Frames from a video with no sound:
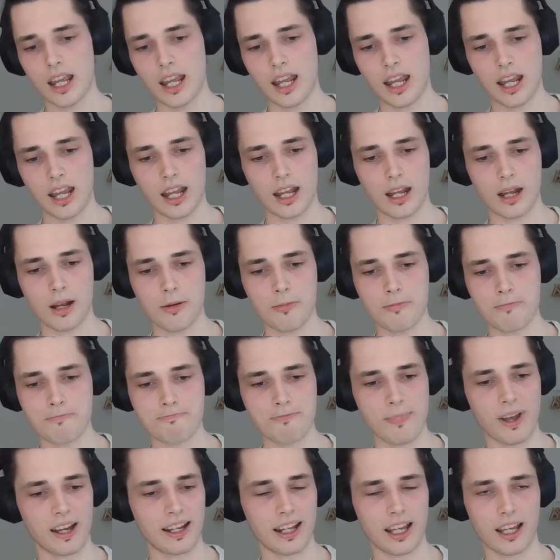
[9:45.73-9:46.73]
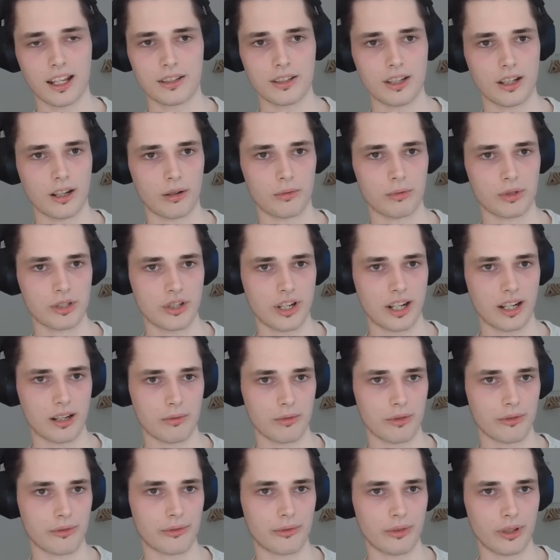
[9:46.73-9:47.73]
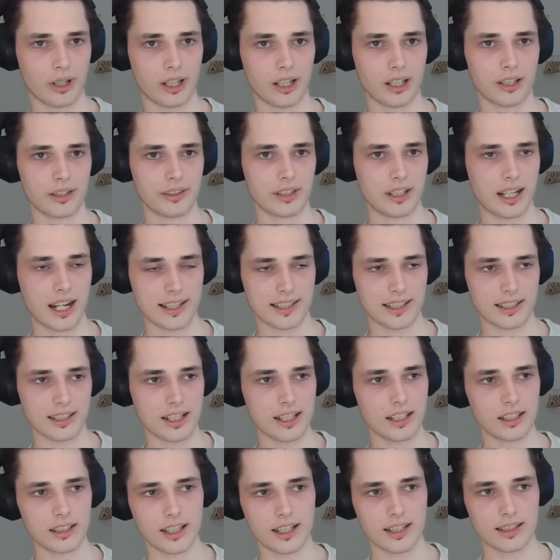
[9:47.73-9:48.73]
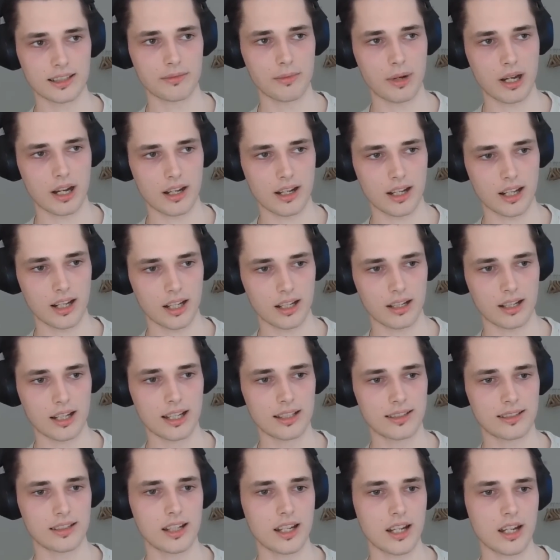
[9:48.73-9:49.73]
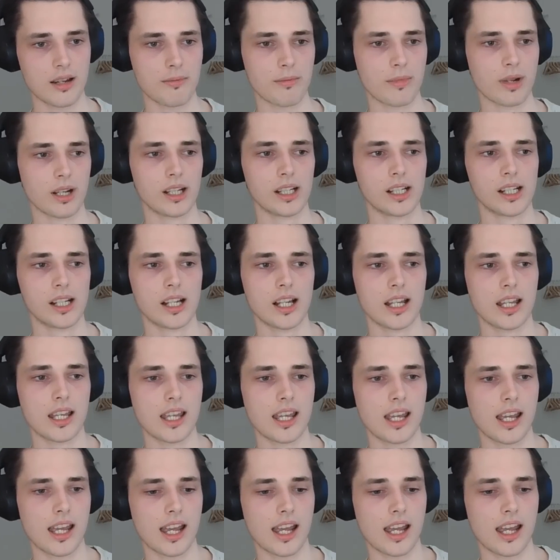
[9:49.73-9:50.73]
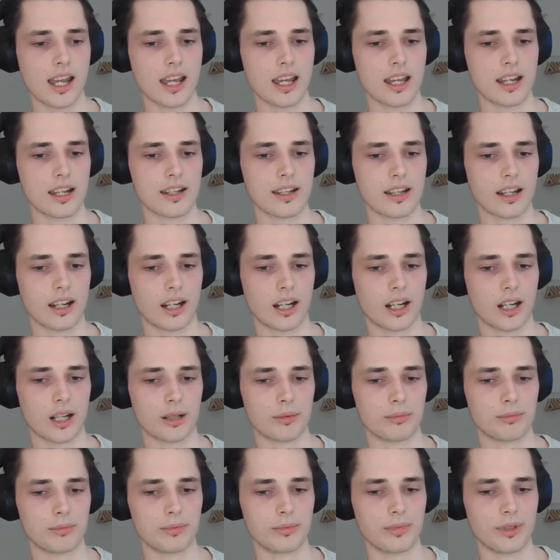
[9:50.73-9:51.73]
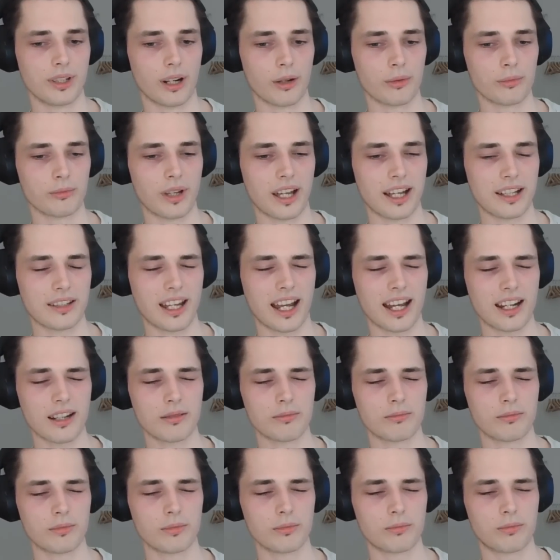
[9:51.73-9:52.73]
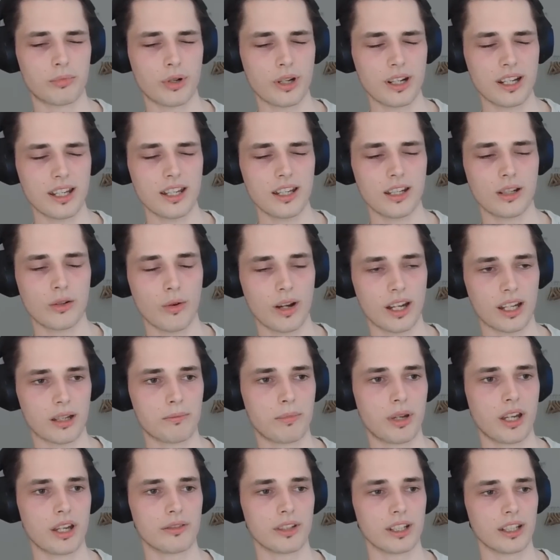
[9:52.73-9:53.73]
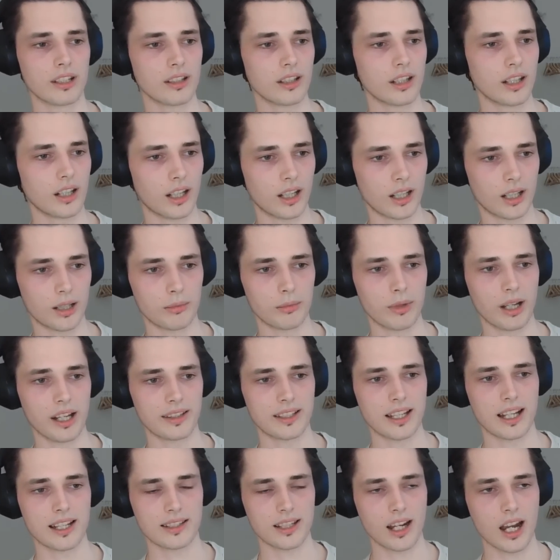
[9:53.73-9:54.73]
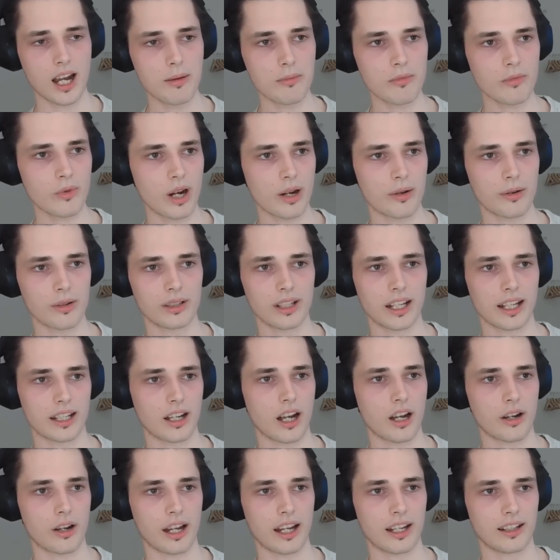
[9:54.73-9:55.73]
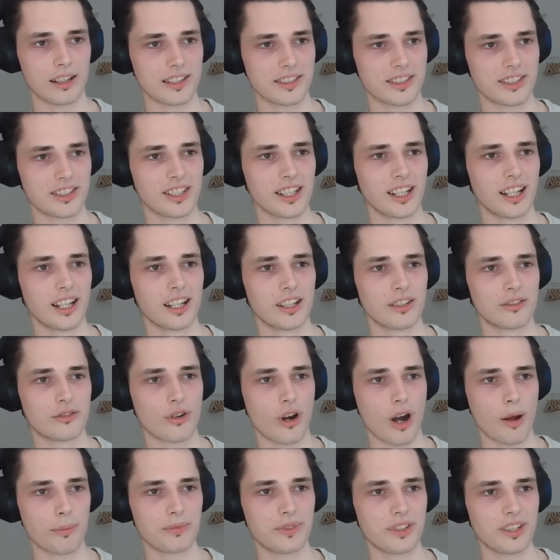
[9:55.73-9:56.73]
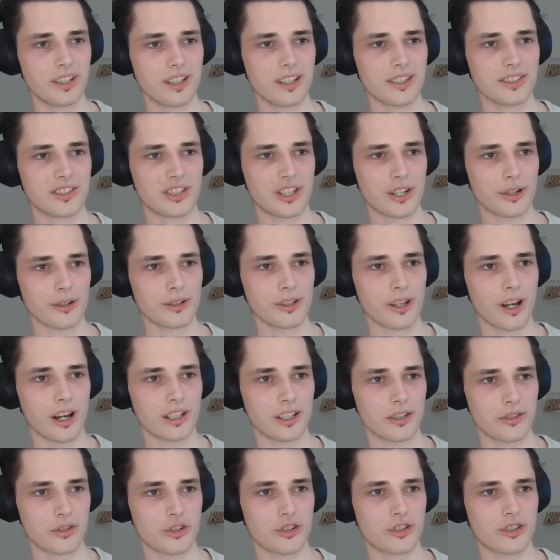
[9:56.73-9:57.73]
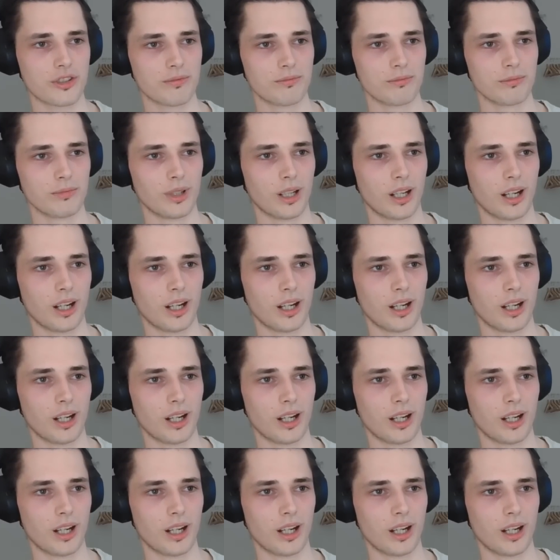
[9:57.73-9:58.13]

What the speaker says: And then we chatted with the guys at Helios and his team, and had a pretty quick pivot at that time where we were like, okay, let's drop the zero knowledge